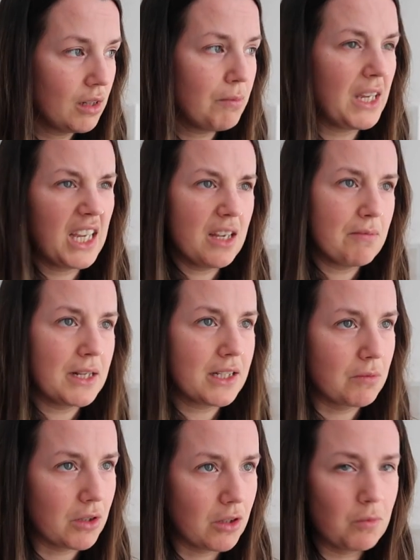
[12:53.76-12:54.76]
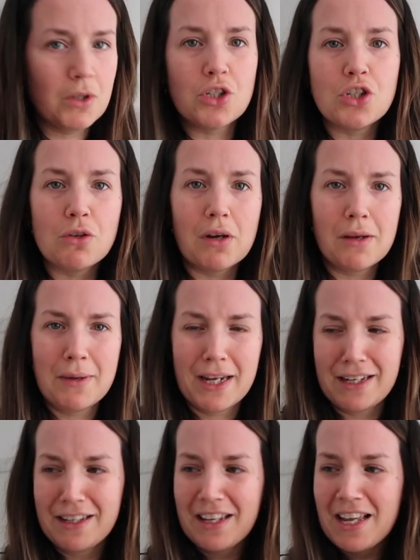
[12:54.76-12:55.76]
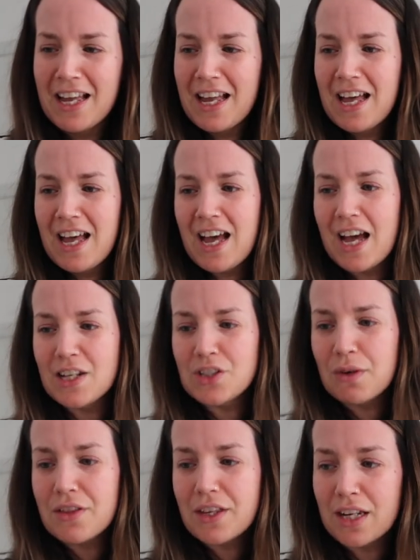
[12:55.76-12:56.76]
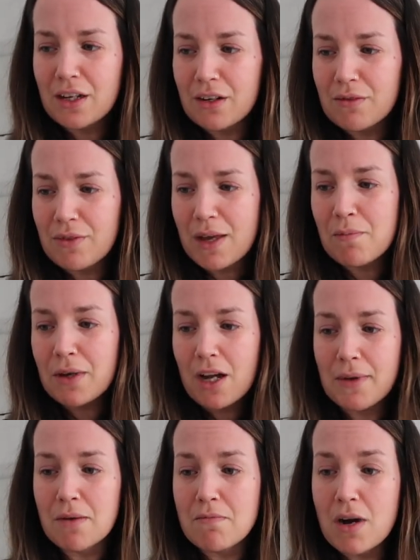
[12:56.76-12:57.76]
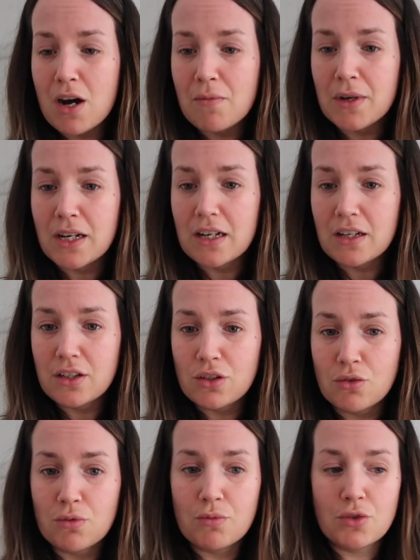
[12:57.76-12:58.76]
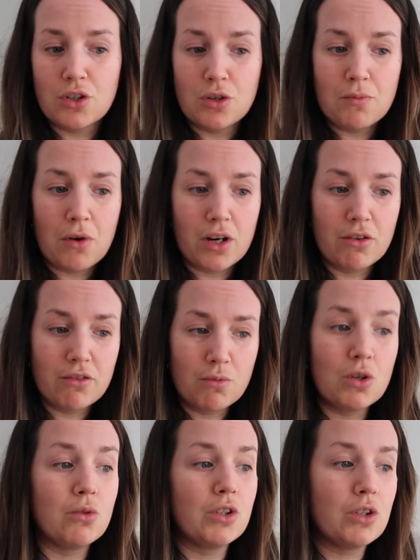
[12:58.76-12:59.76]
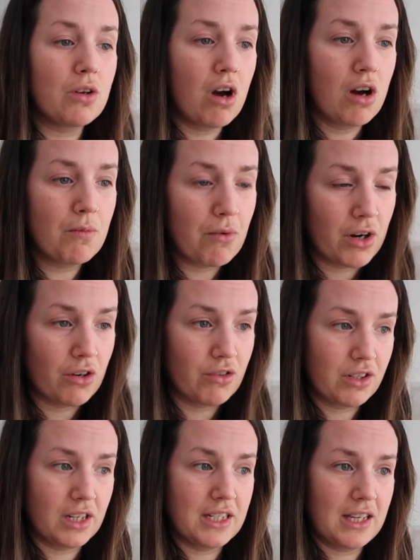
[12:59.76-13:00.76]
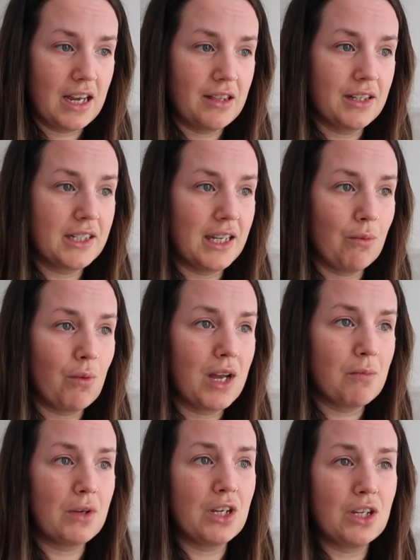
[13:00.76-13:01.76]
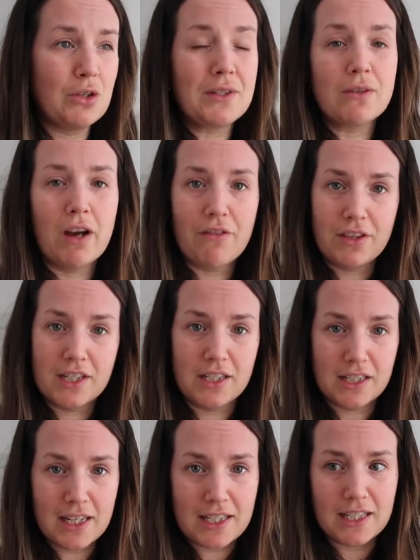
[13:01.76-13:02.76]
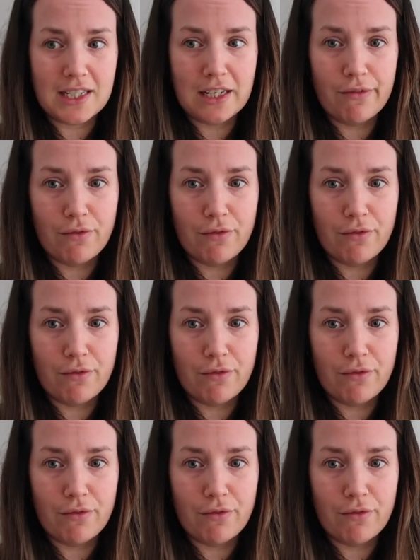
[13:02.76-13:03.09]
A bit hit and miss sometimes, but do you know what I mean? And so I think then becoming a mum and your new you can't prioritise that in the same way, but you still have this necessity